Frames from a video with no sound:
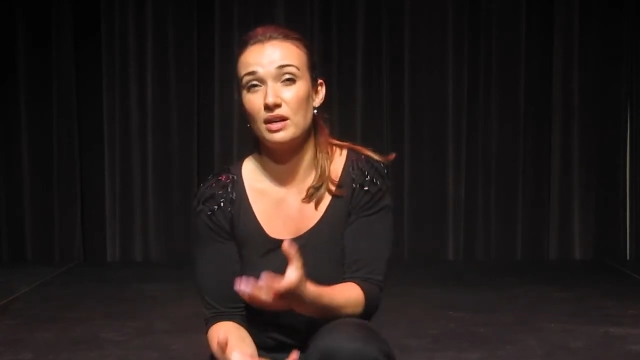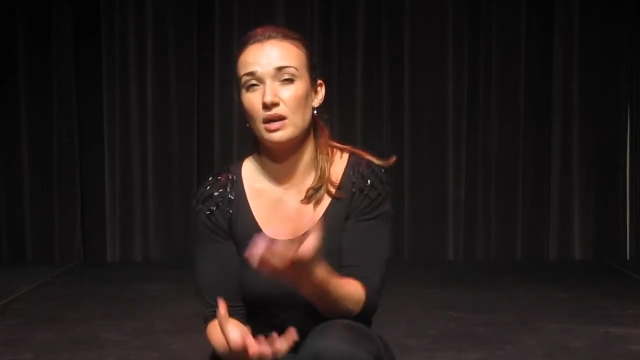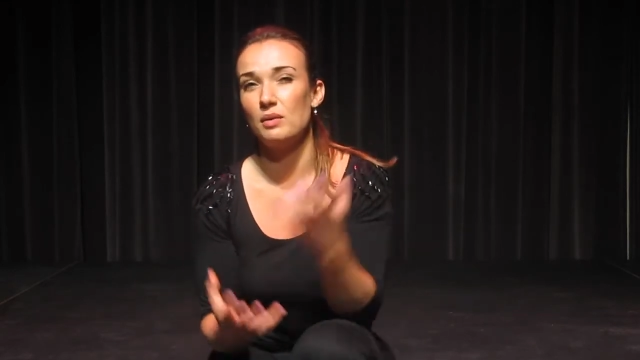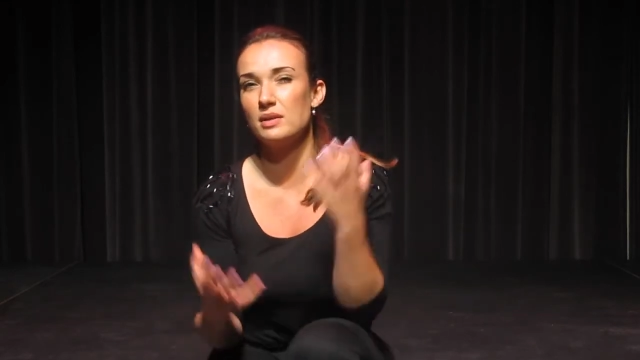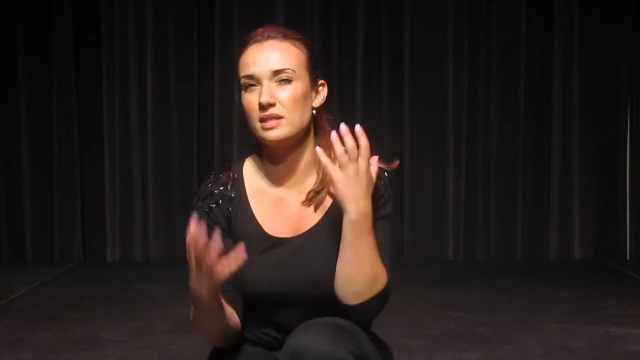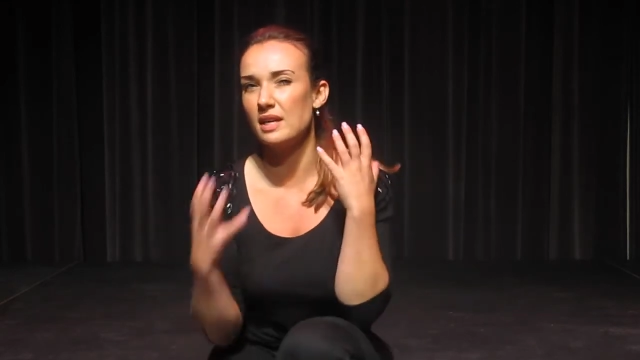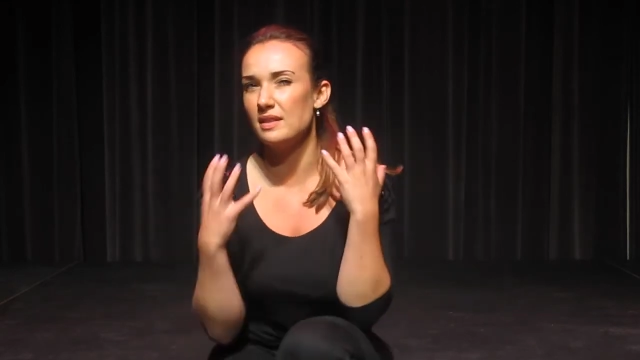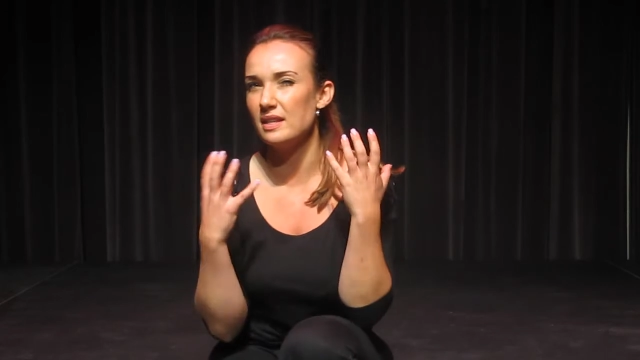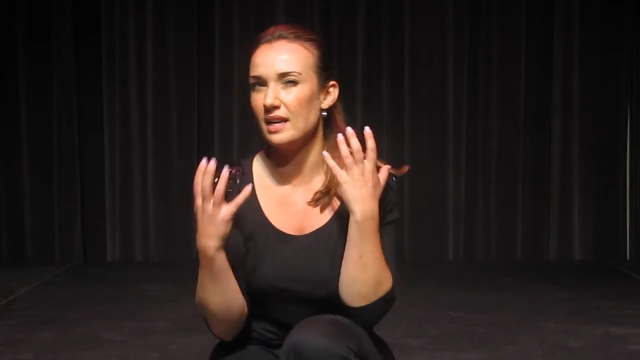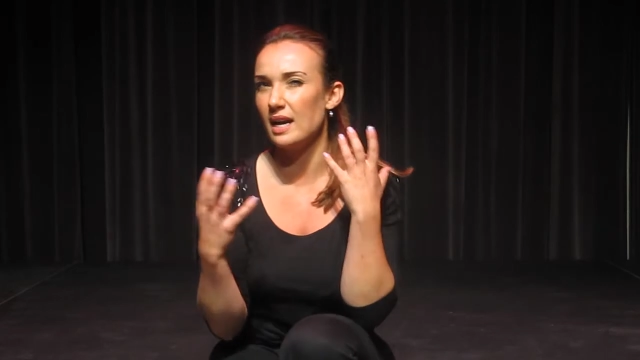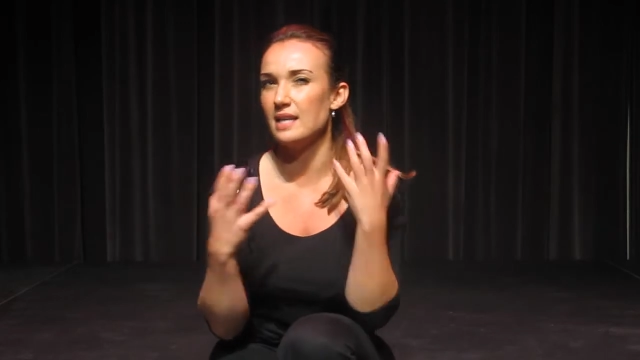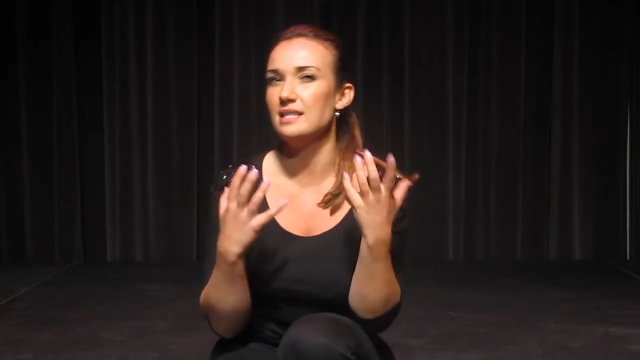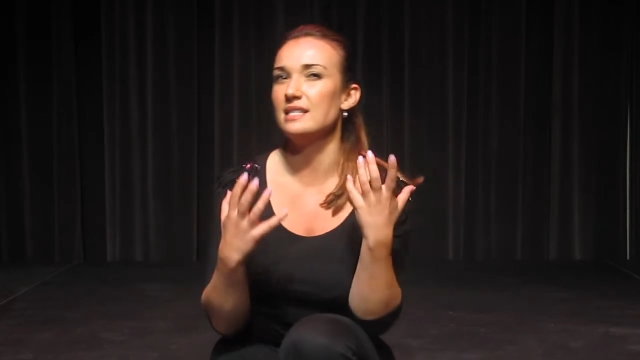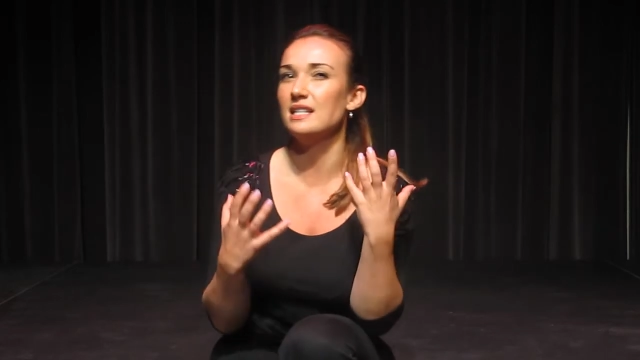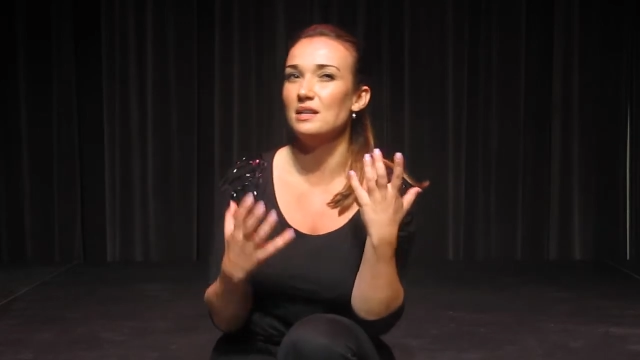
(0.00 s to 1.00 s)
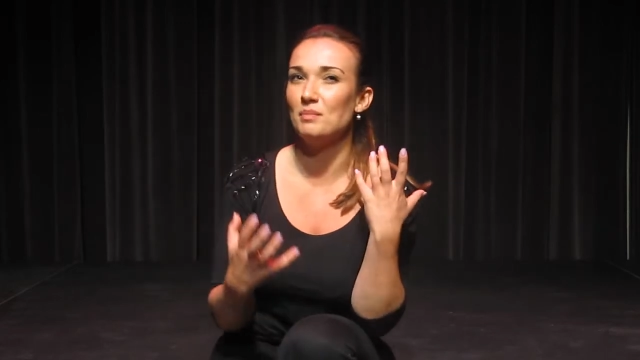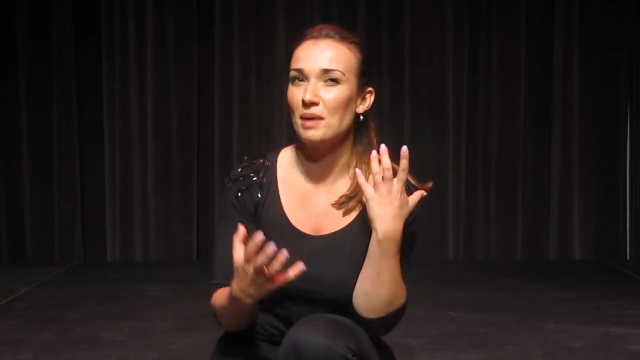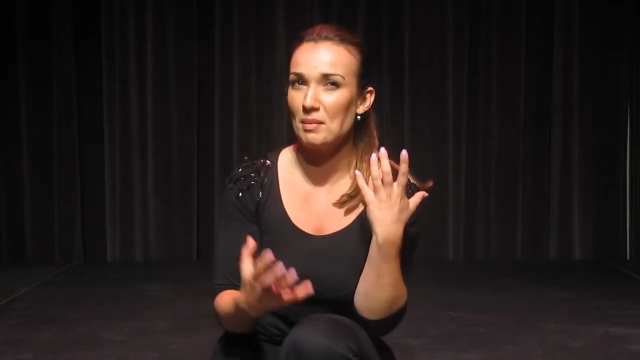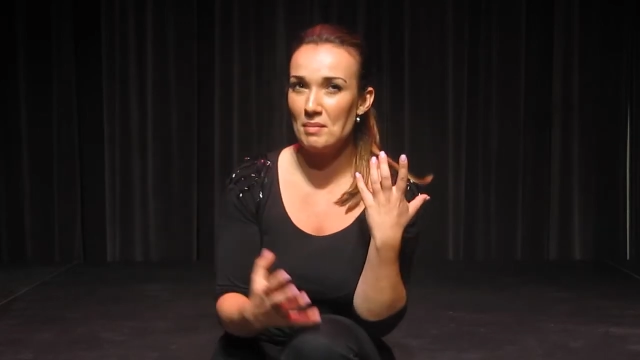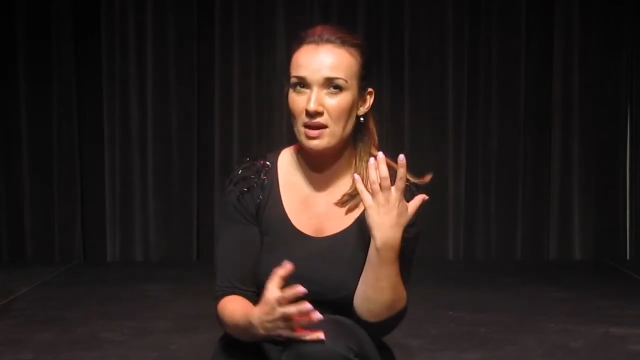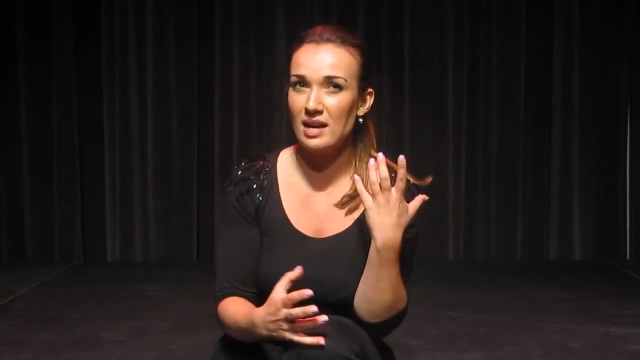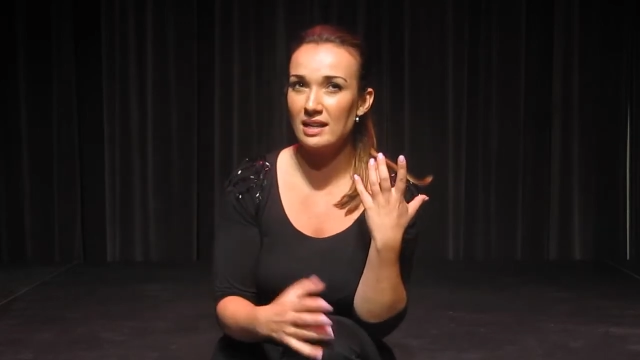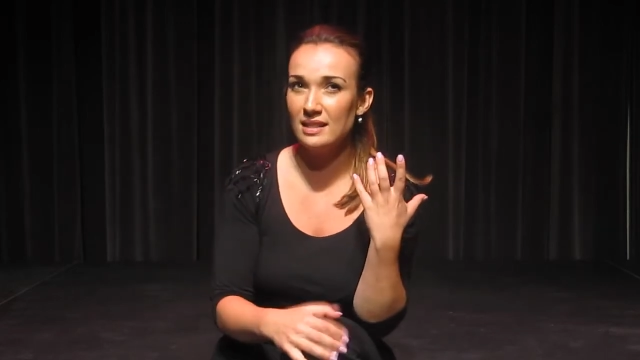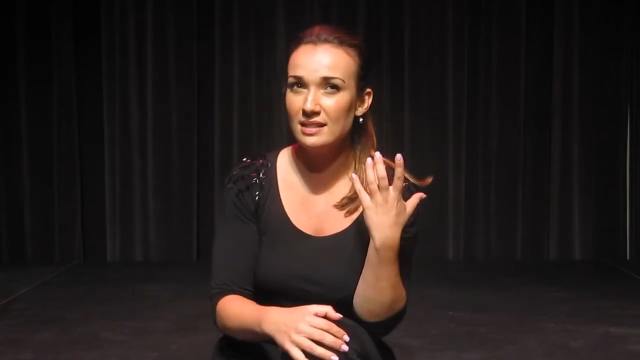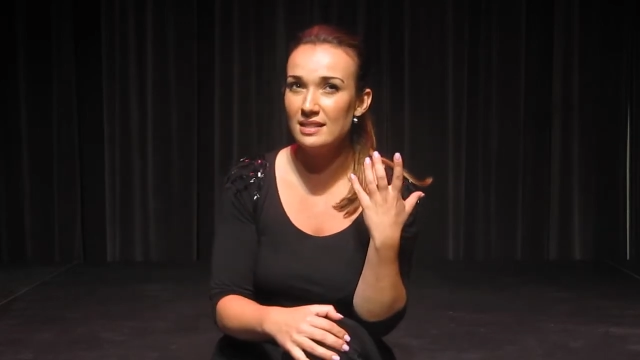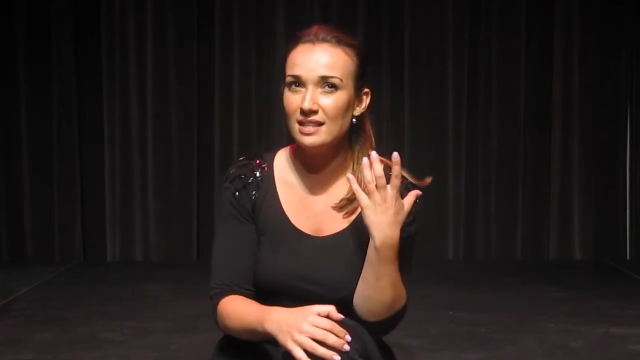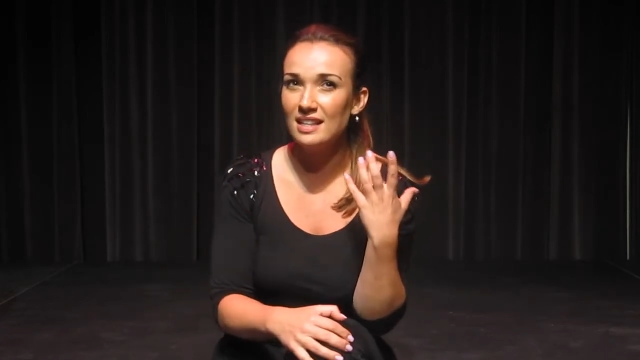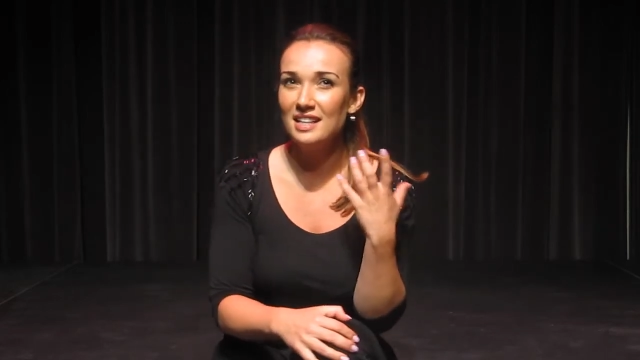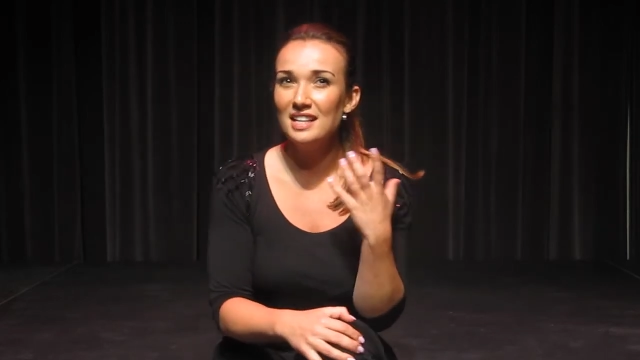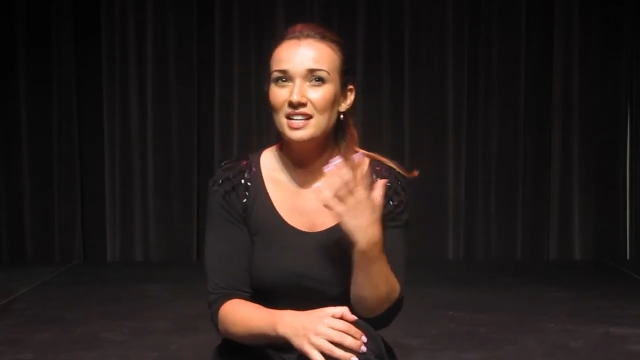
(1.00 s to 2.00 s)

I always had the idea in my mind,